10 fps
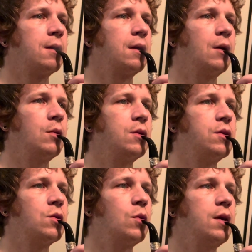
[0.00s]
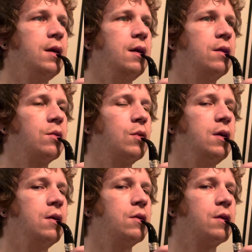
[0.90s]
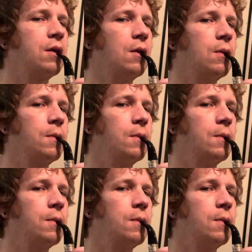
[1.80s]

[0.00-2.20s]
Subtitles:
That was 23 years ago.